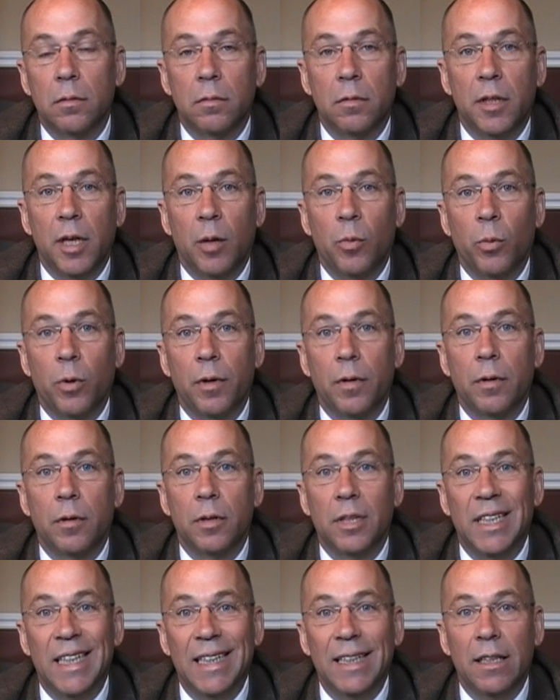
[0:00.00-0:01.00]
them with their
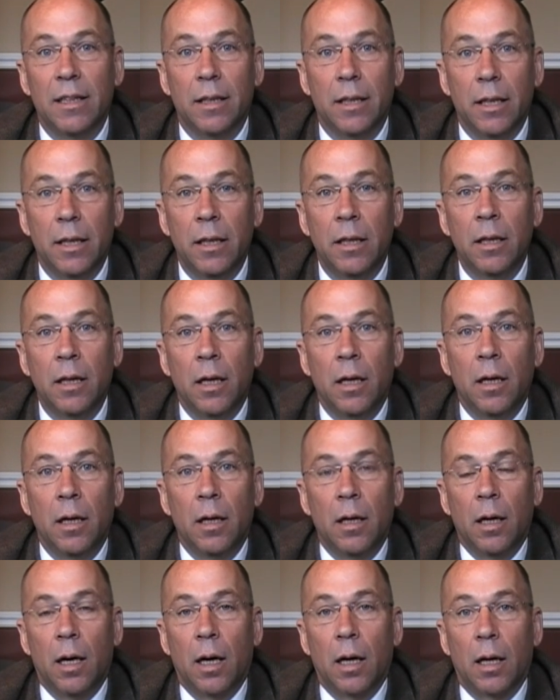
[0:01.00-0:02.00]
dignity,
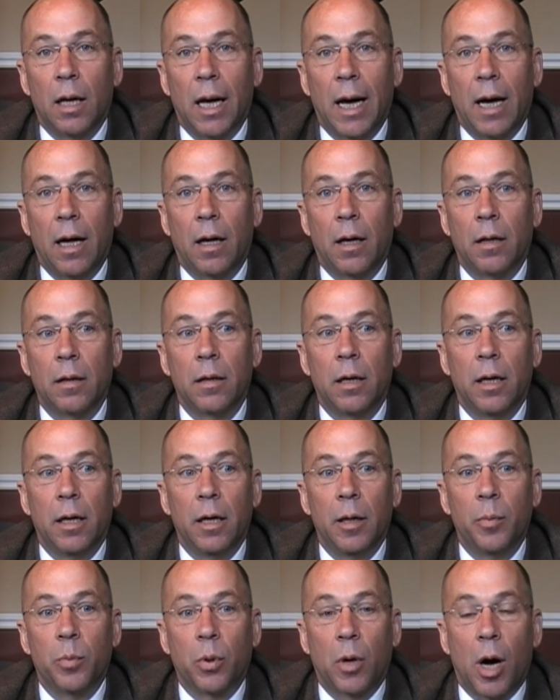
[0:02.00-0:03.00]
allowed
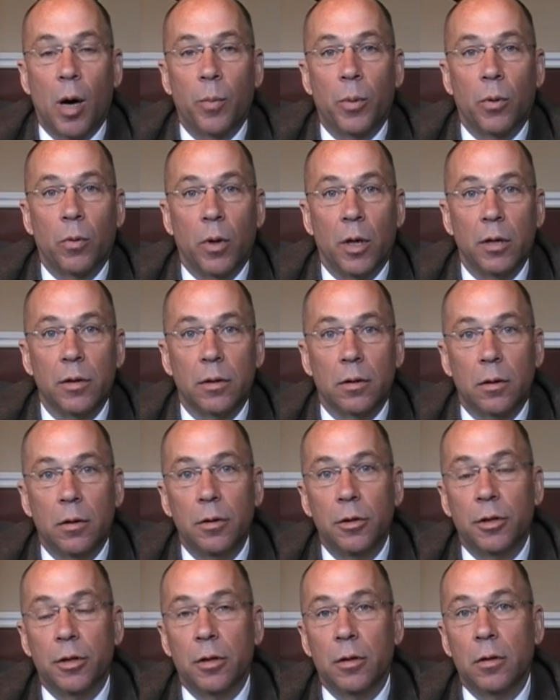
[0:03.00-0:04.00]
a proper
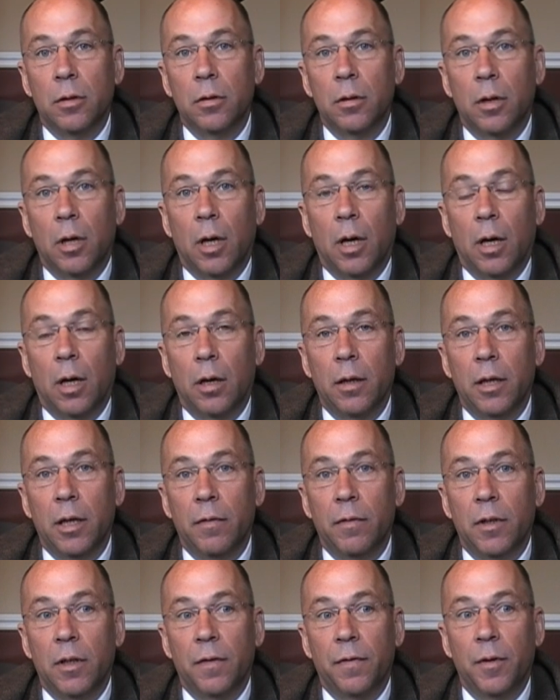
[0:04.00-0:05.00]
resolution,
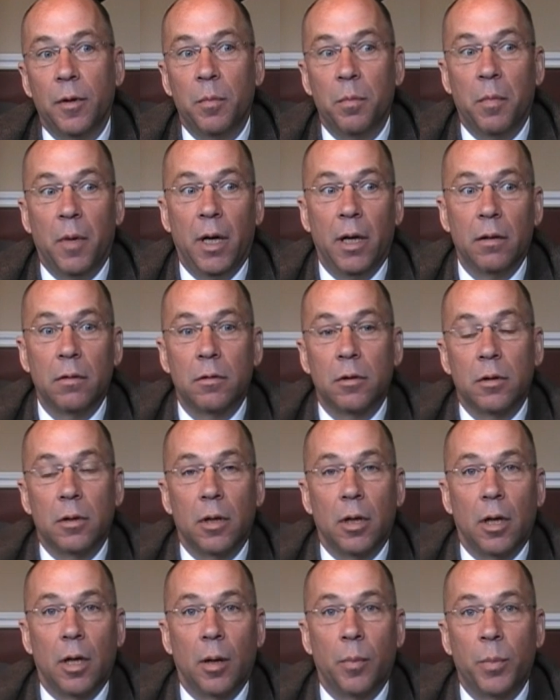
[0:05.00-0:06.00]
even if it meant
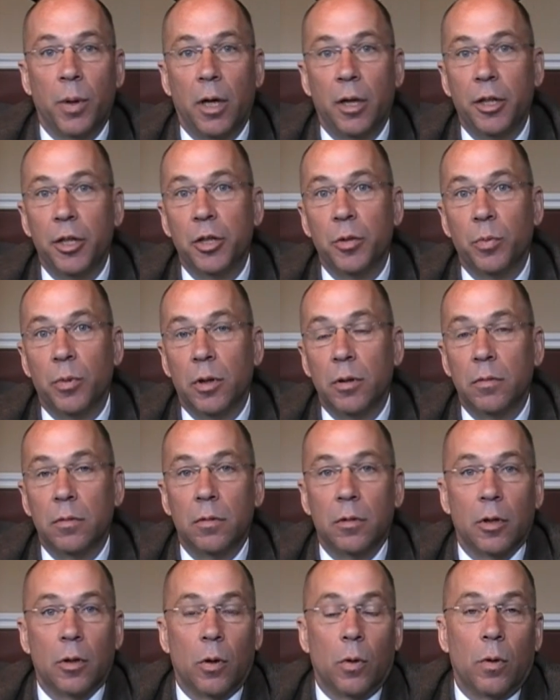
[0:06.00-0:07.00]
punishment
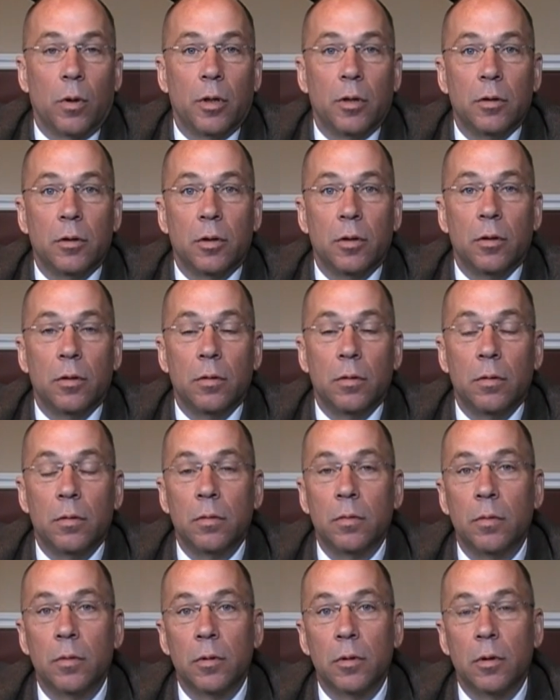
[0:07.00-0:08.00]
according
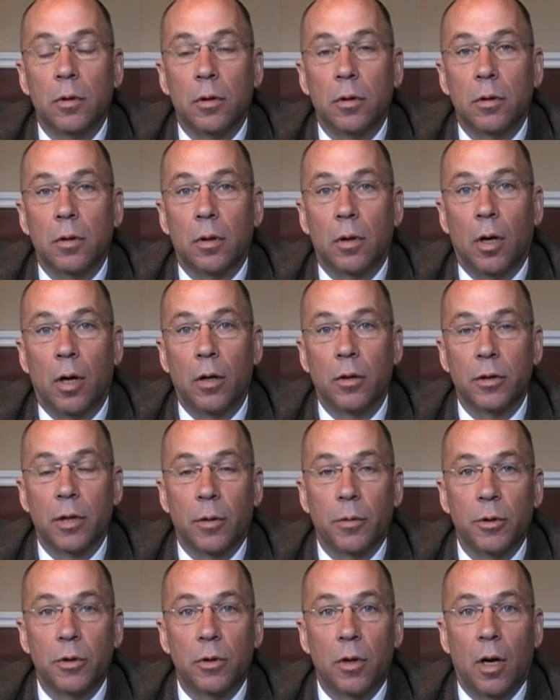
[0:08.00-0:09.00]
to the laws I
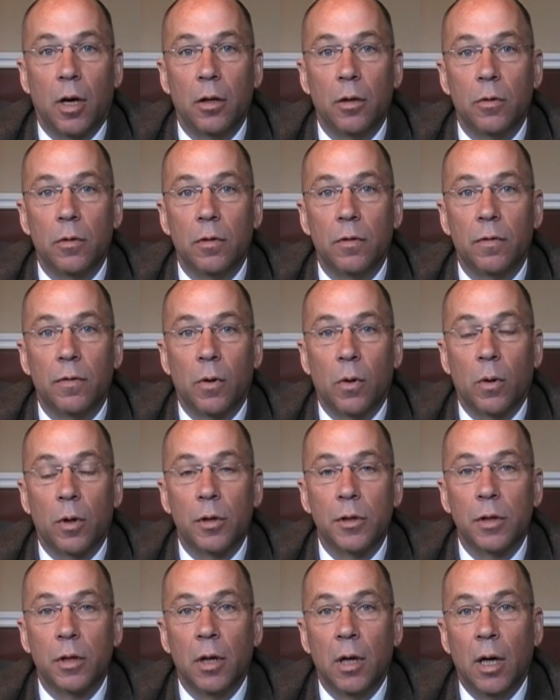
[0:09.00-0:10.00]
was trying to
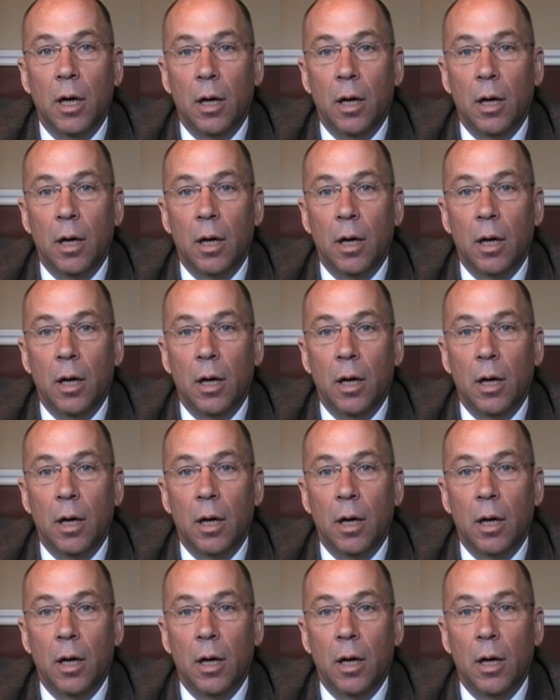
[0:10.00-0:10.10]
enforce.